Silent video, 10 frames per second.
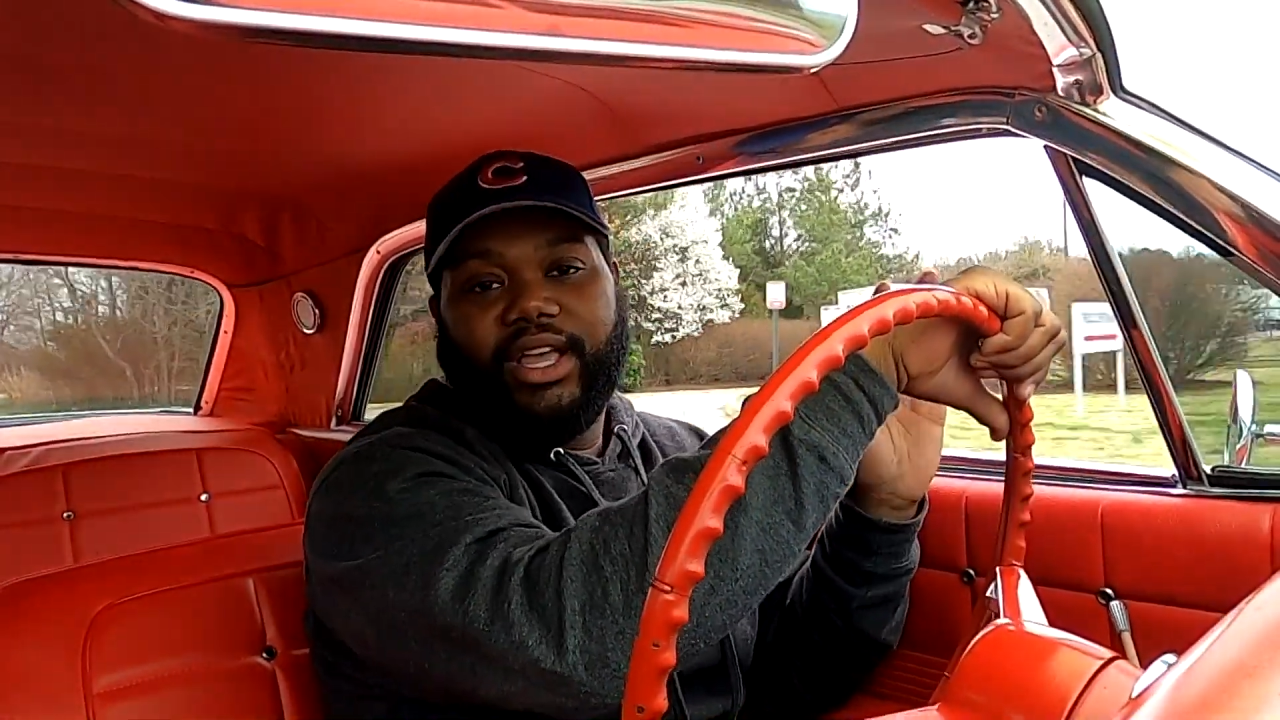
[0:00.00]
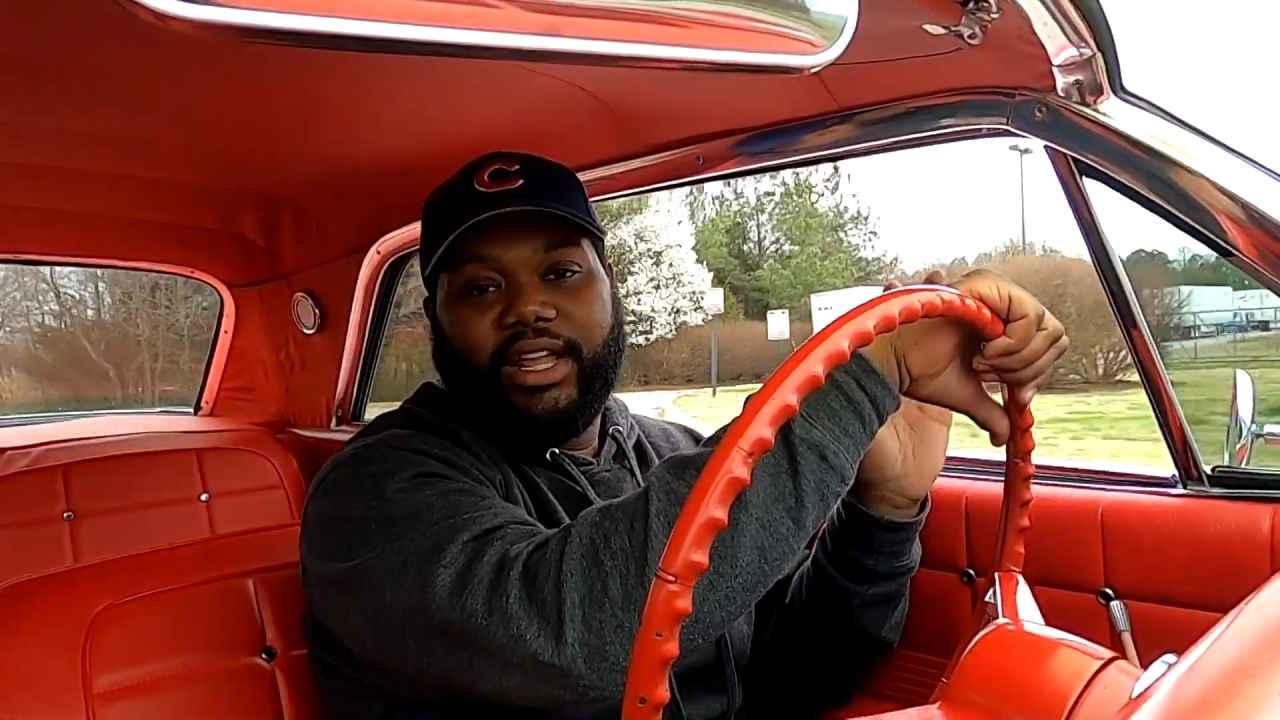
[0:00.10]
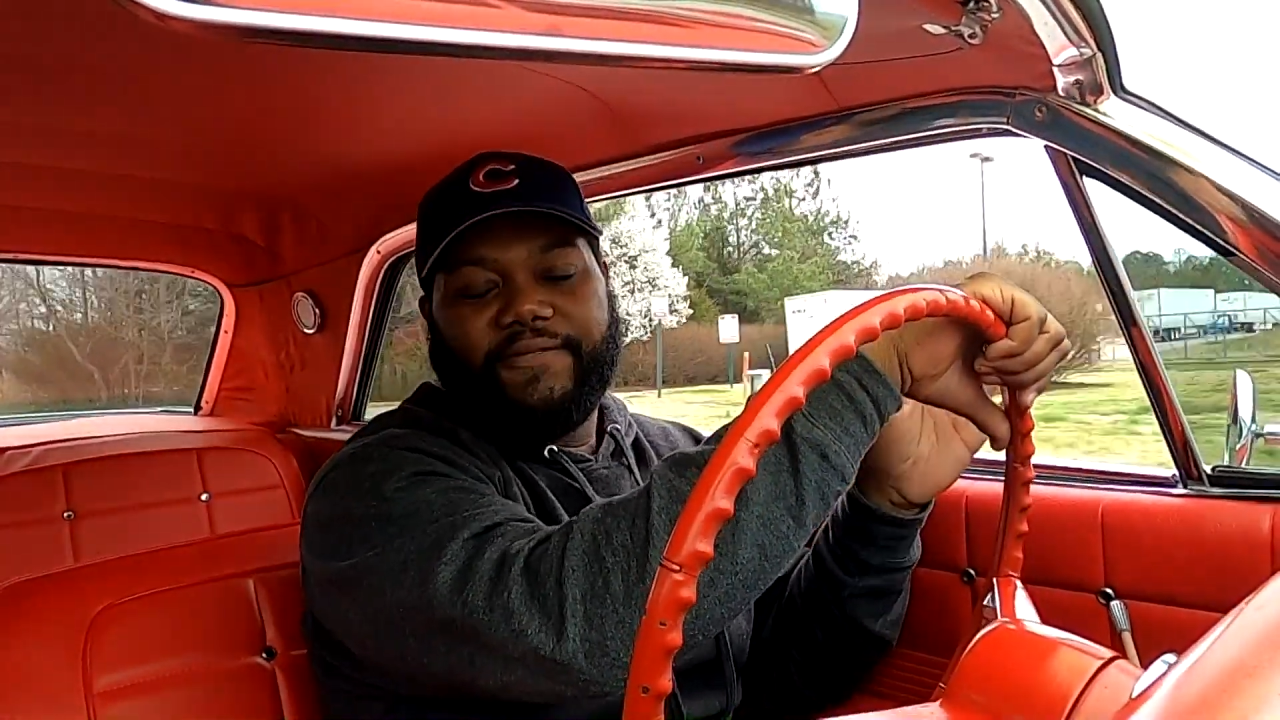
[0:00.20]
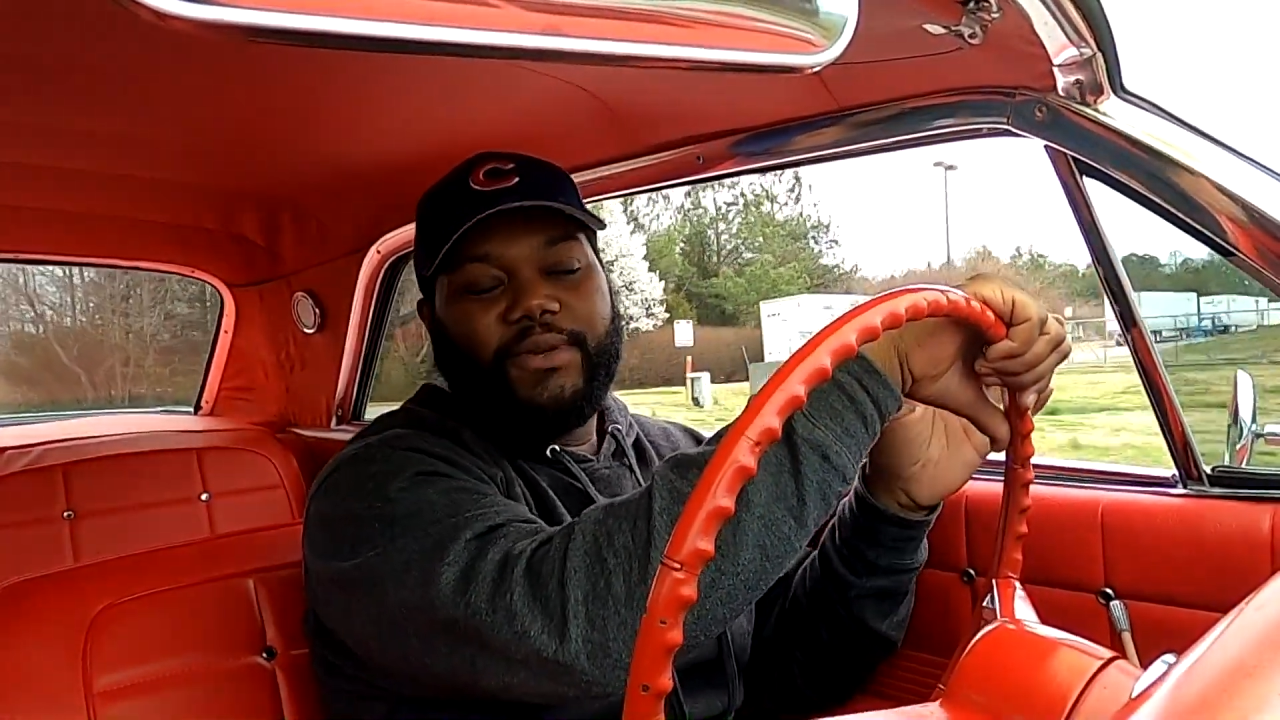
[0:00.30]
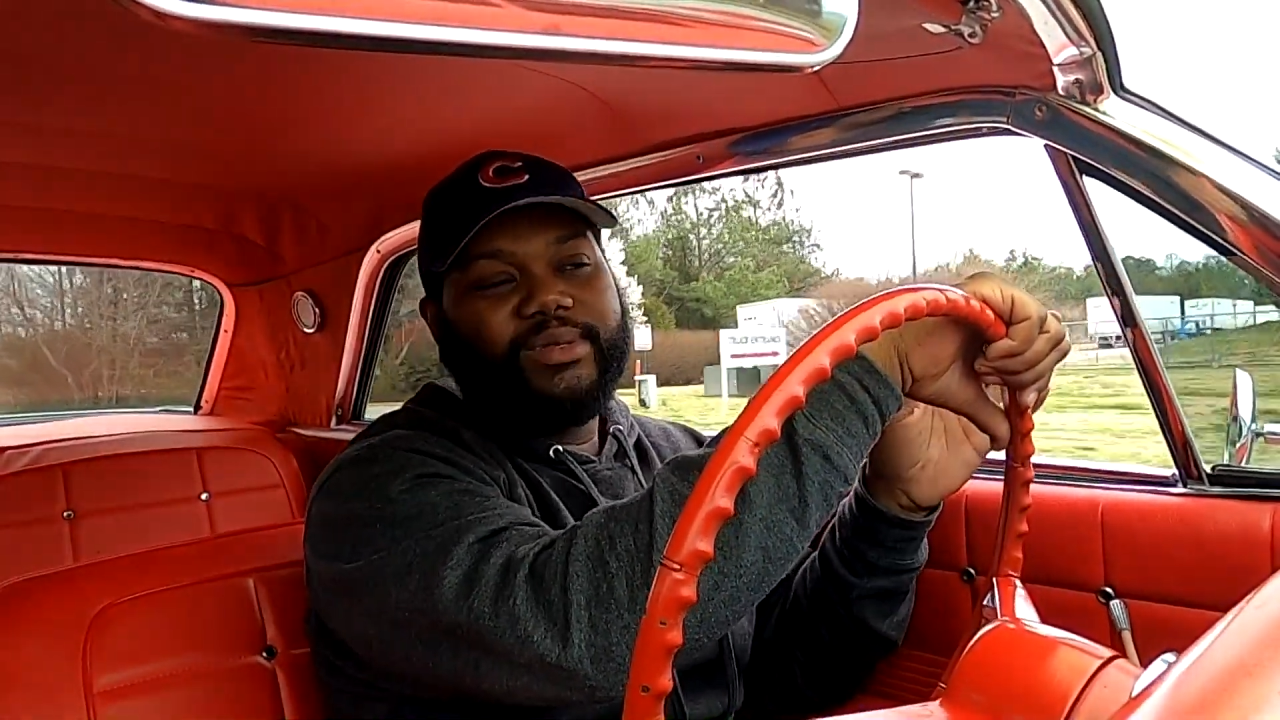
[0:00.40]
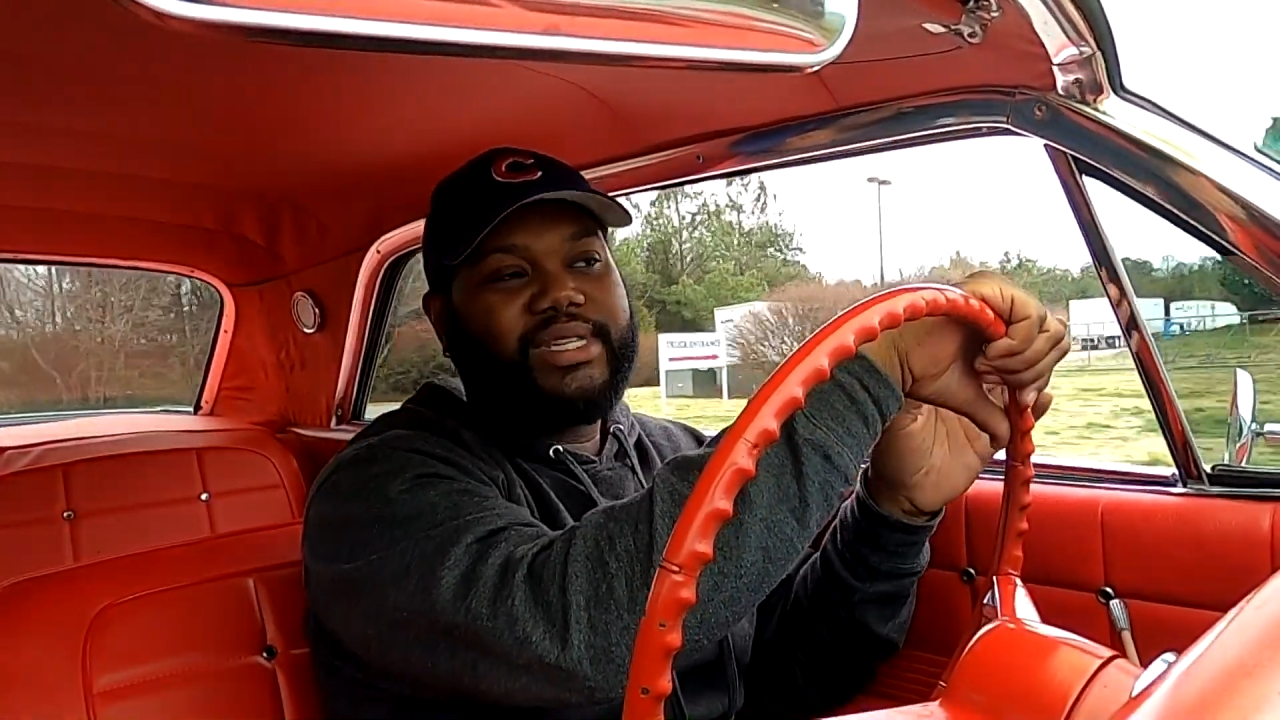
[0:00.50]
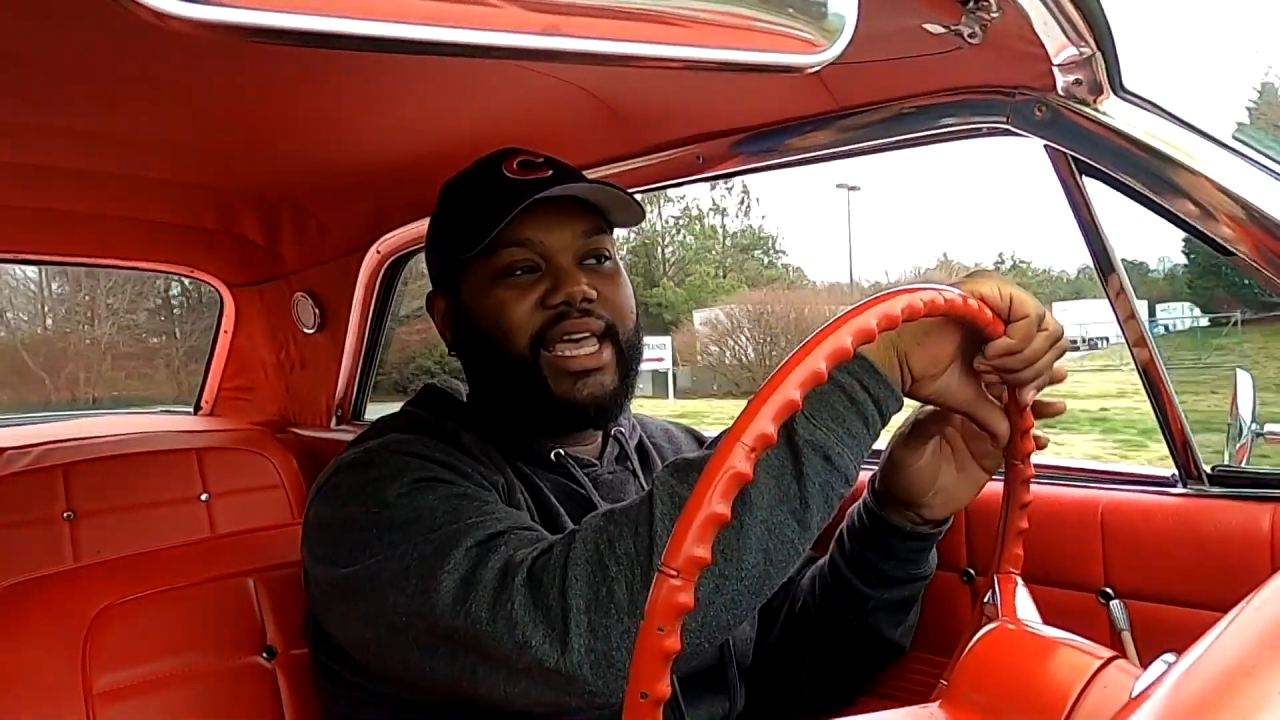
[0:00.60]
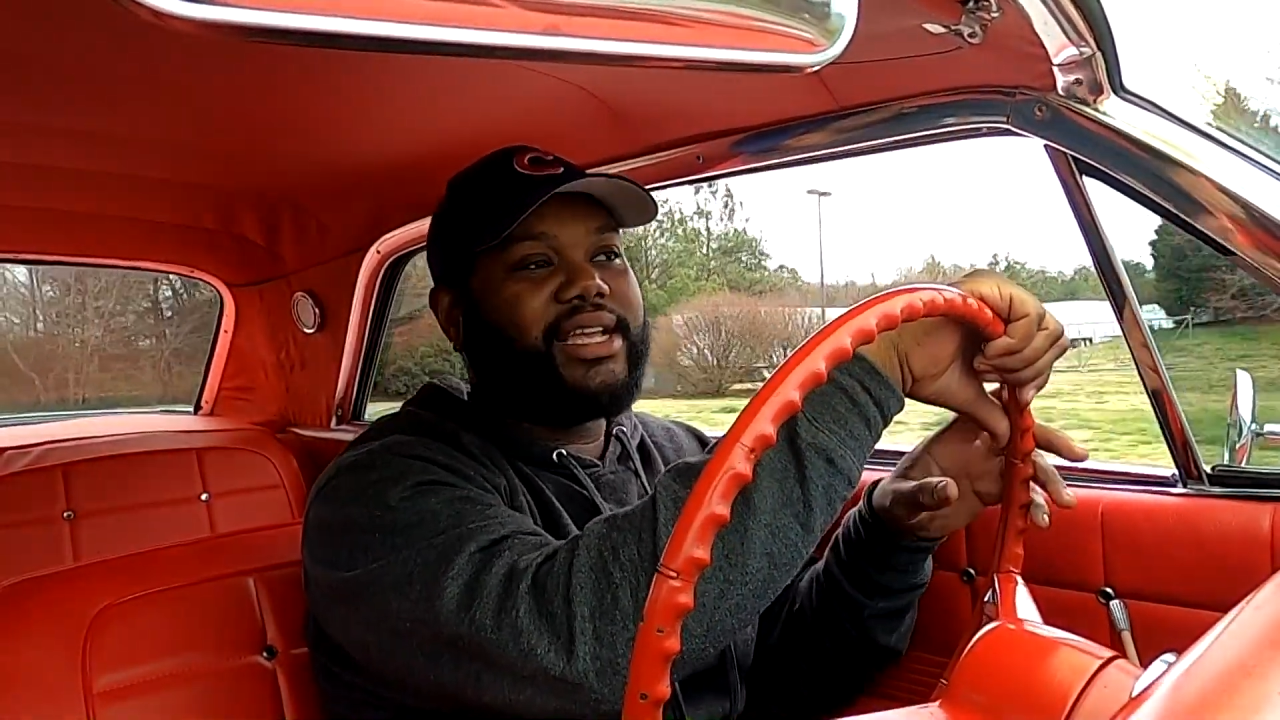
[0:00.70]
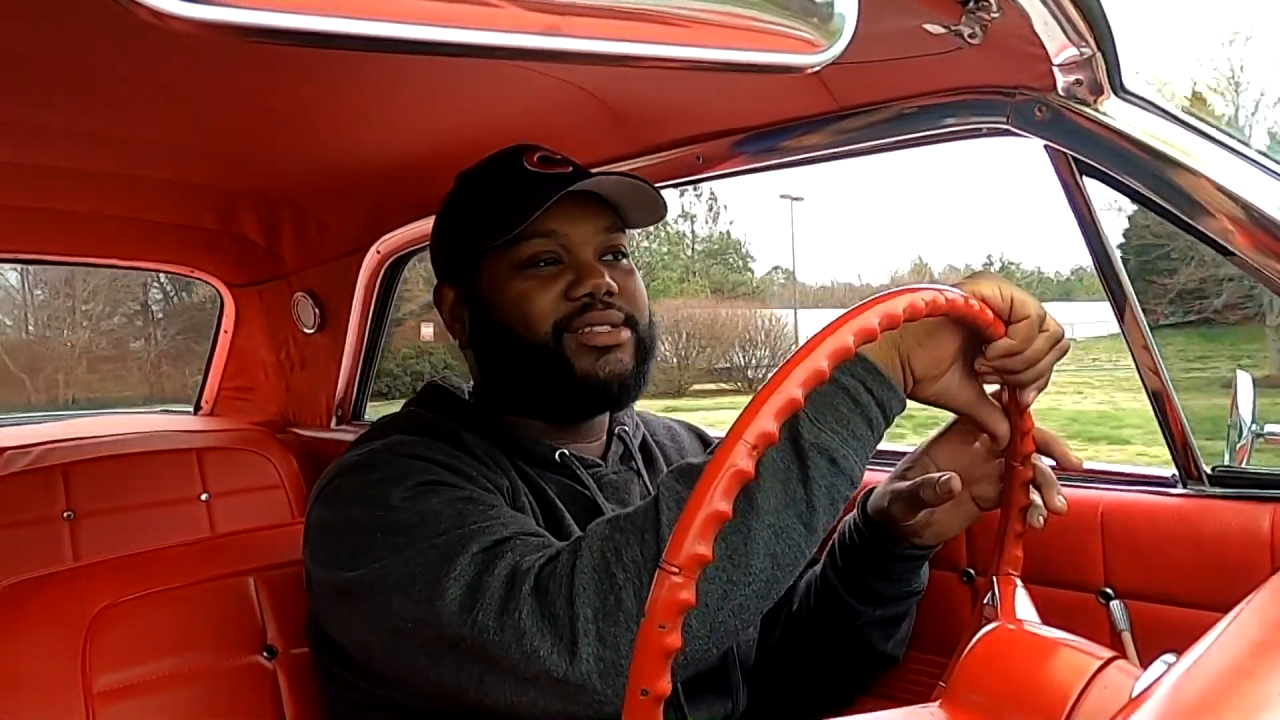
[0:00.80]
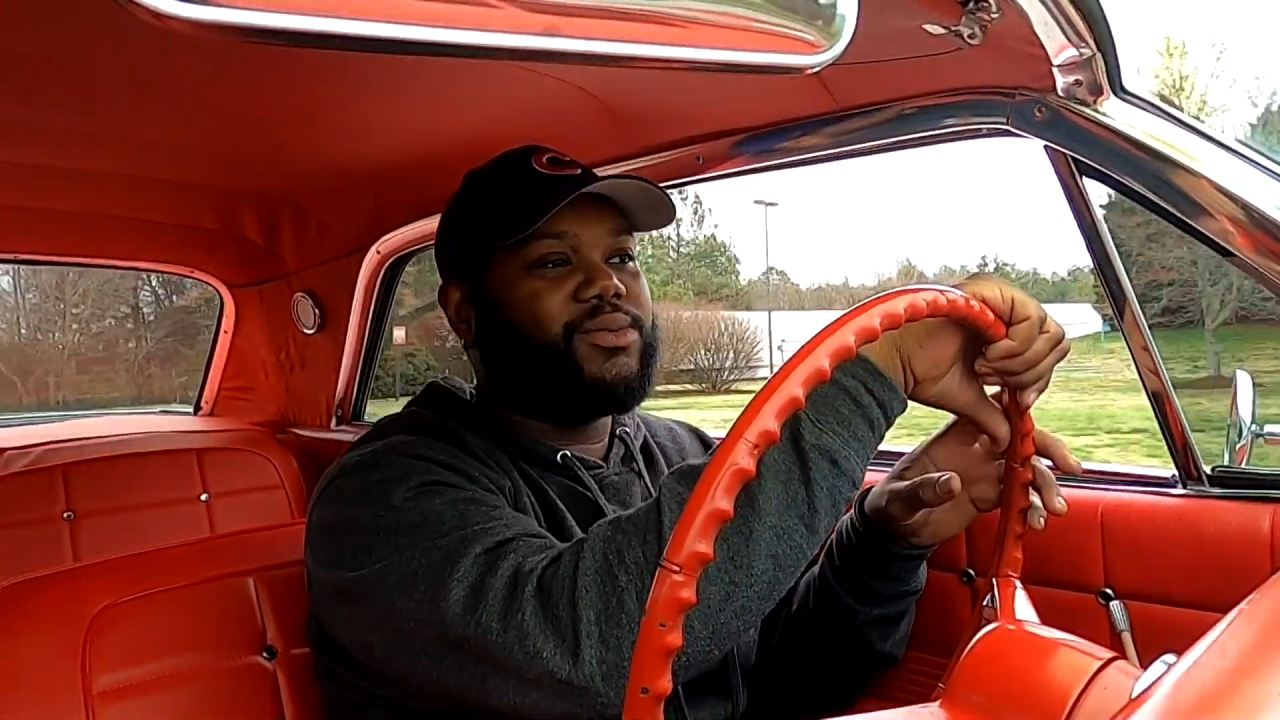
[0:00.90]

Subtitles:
in a few seconds,